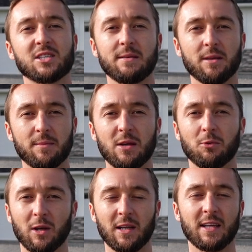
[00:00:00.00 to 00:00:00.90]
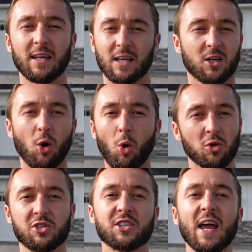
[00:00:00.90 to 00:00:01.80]
seemed to be really the
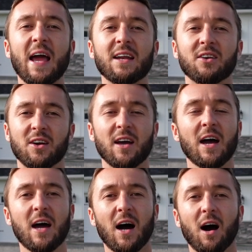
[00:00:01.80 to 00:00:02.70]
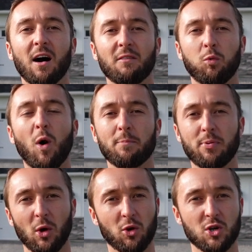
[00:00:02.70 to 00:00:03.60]
gold standard of what
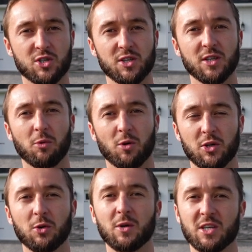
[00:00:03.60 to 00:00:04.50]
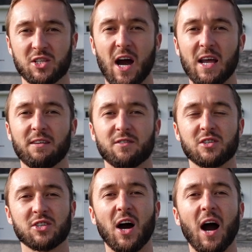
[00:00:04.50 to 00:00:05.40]
builders that were doing this kind of
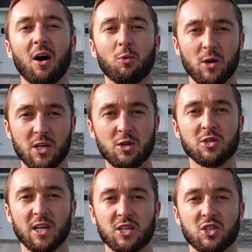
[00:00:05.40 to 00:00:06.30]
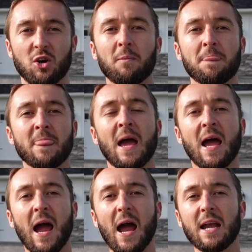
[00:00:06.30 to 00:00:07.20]
style were using. So
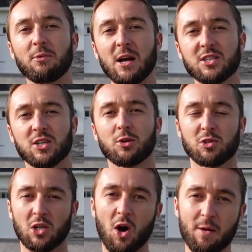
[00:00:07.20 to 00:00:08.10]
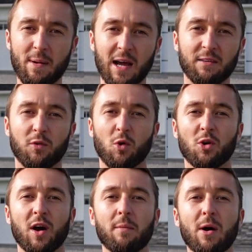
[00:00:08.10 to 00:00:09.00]
anyways, there was a lot of back and
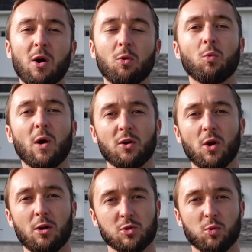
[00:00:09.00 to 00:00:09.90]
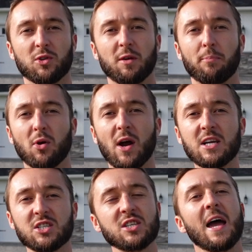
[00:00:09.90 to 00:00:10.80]
forth about whether or not it was worth the
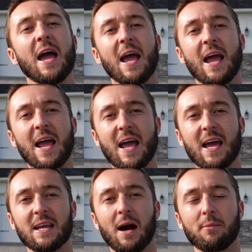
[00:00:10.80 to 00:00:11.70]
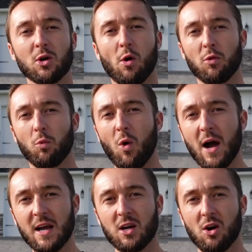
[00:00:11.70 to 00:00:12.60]
price. And I'm gonna go over
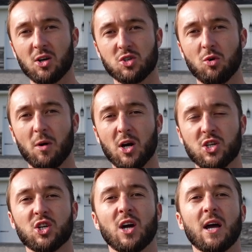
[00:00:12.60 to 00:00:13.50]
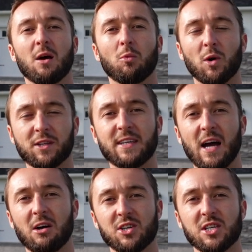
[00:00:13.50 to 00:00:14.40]
why it cost so much, what the
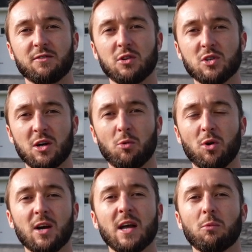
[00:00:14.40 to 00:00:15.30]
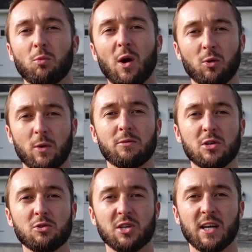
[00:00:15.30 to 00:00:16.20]
downsides of using it were and whether we would
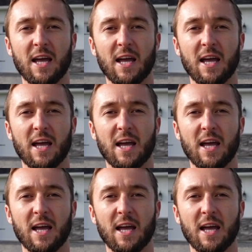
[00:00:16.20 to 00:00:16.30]
use it